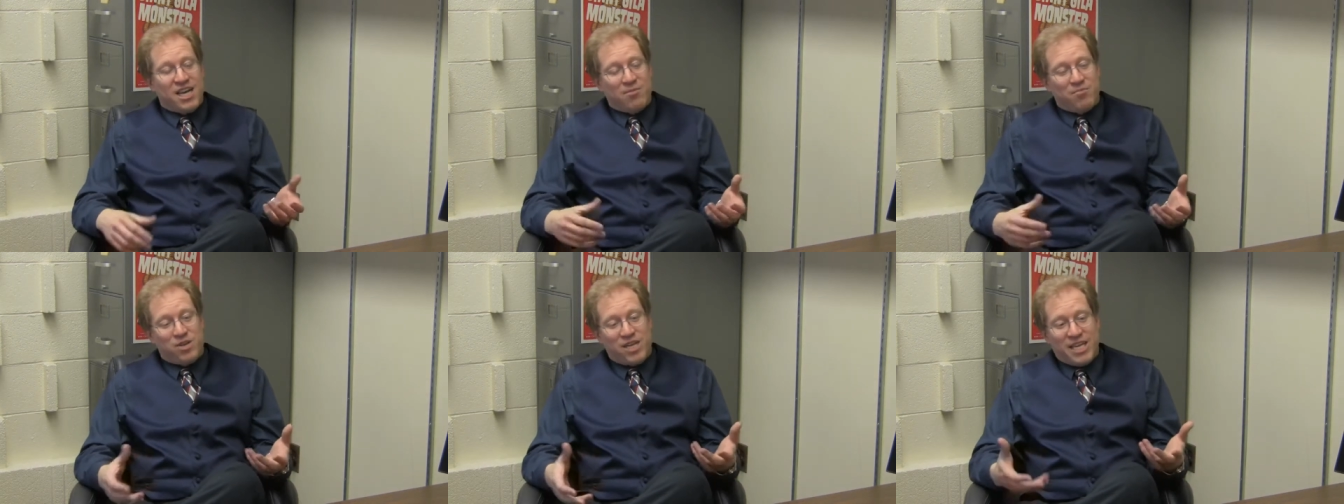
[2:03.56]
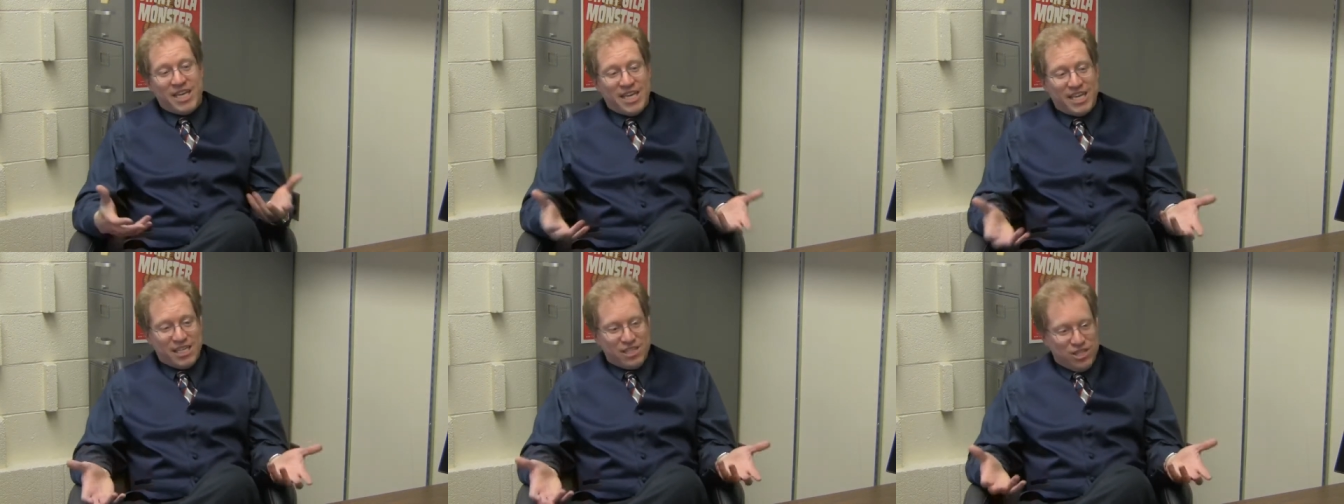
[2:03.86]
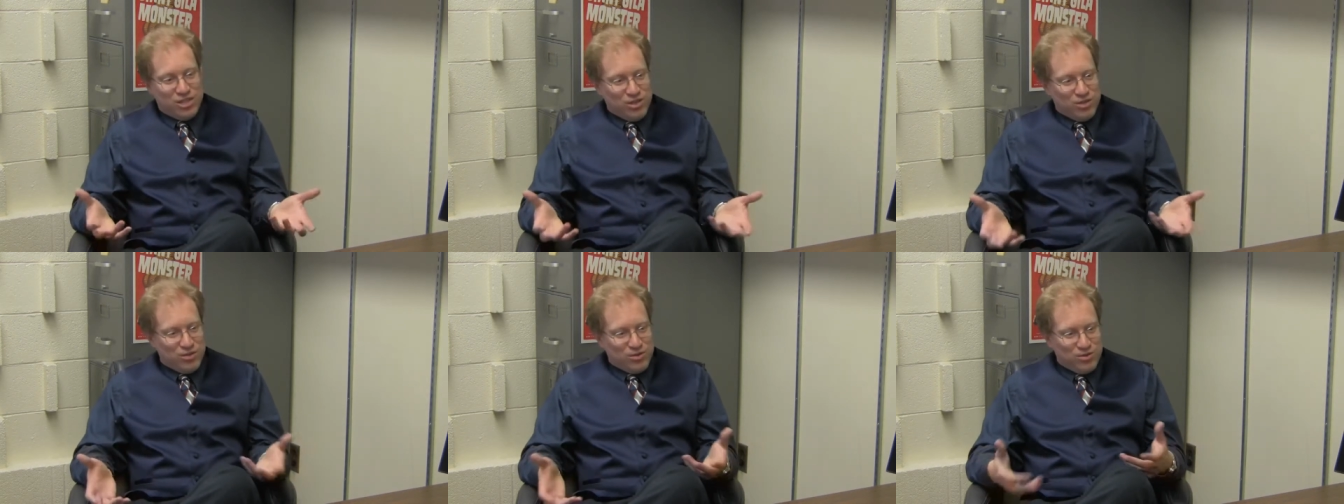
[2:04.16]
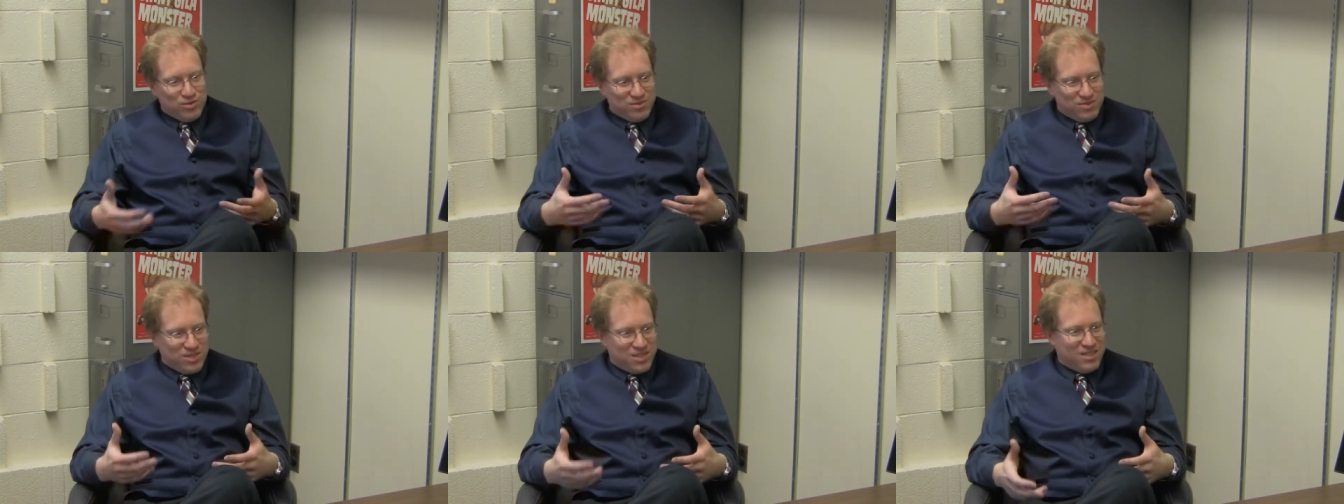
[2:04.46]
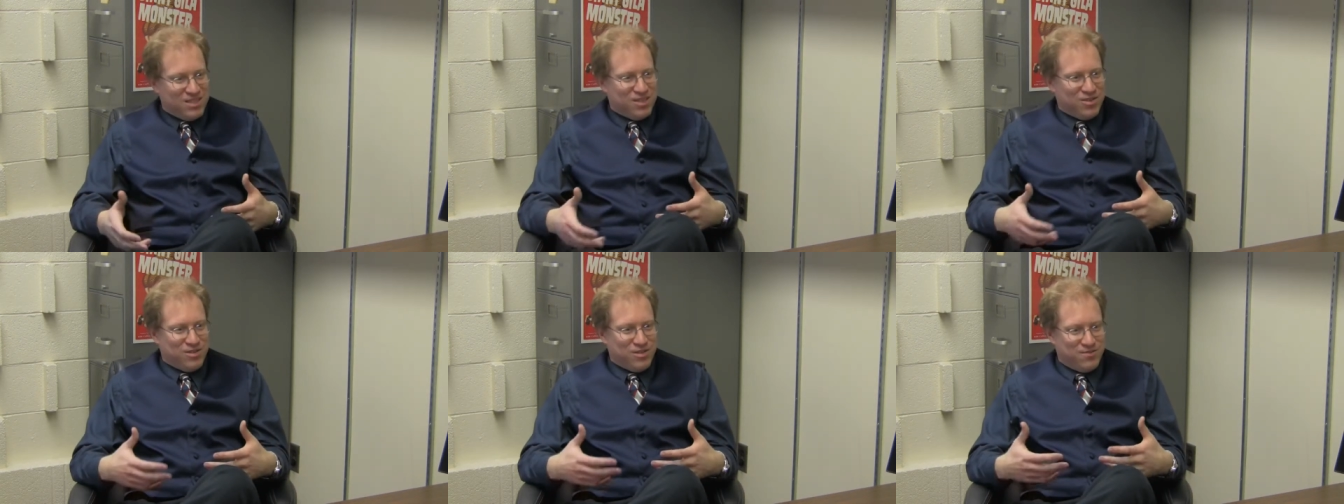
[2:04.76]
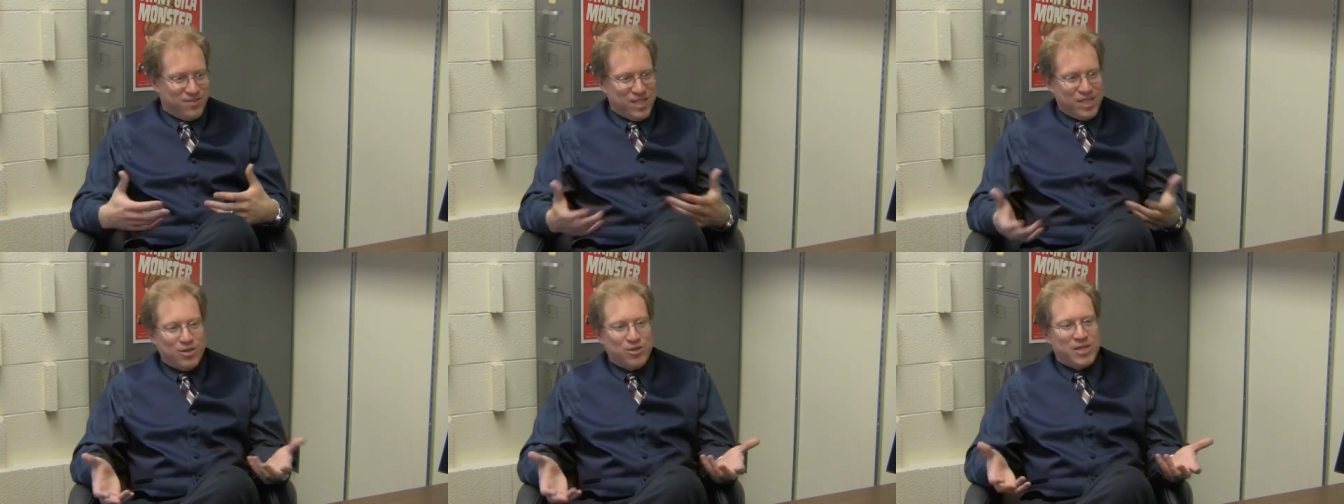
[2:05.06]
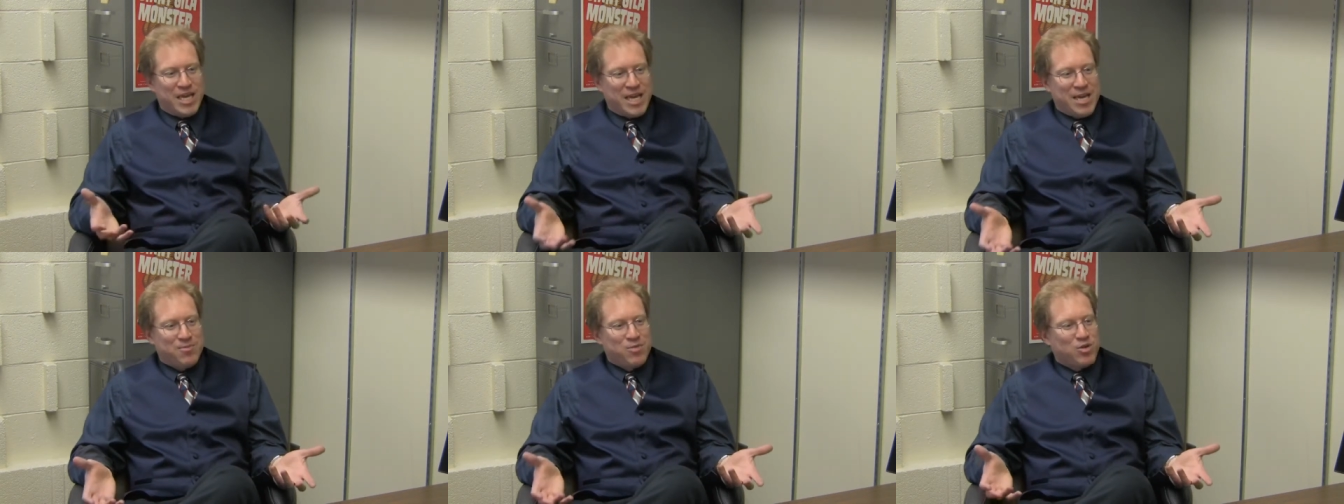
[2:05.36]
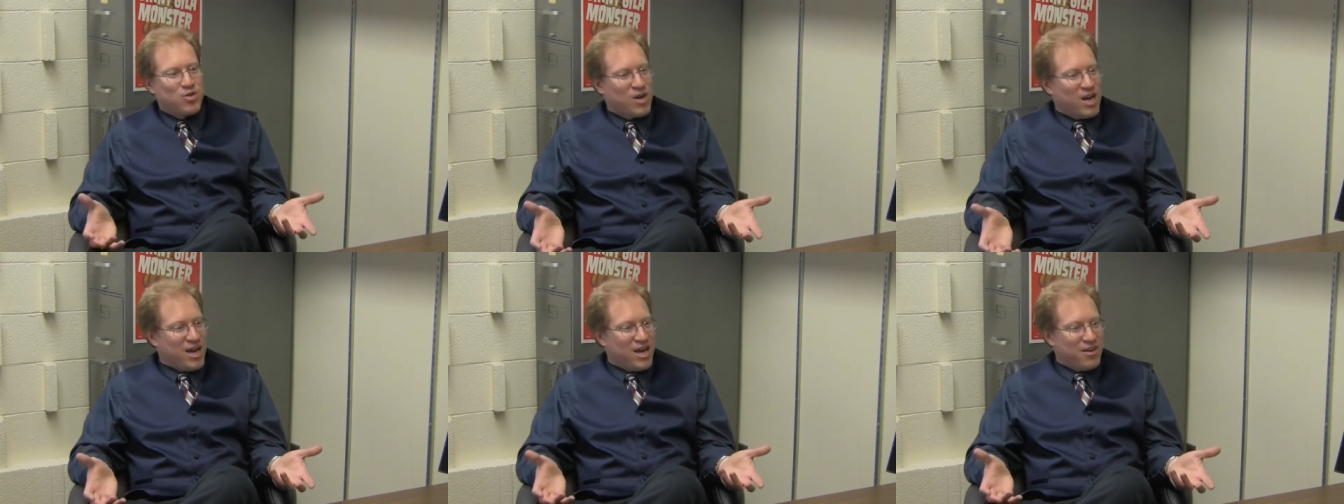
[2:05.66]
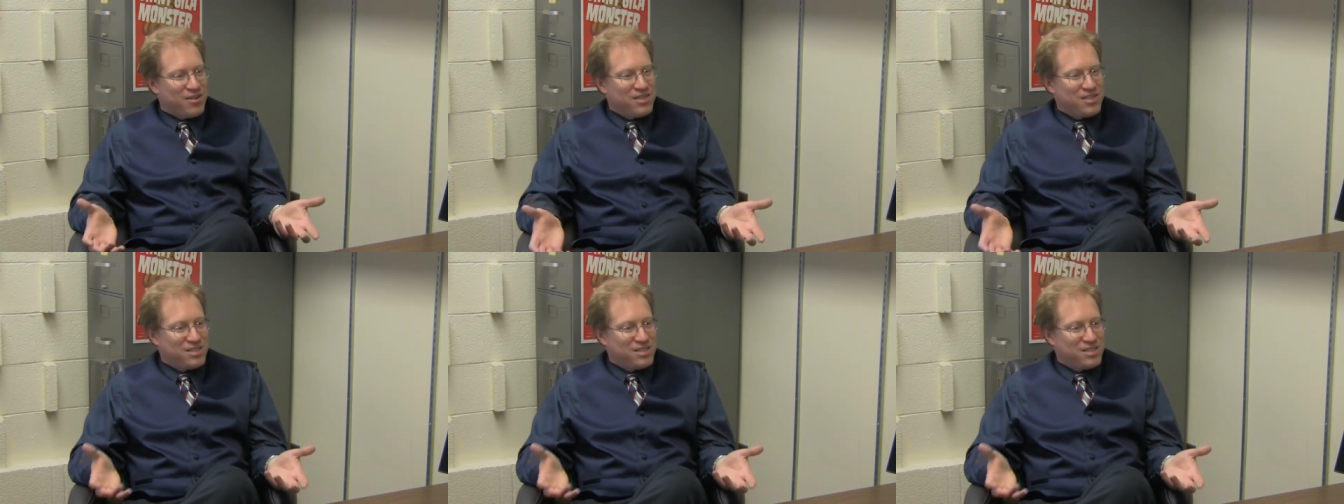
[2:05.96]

playing to the video game crowd.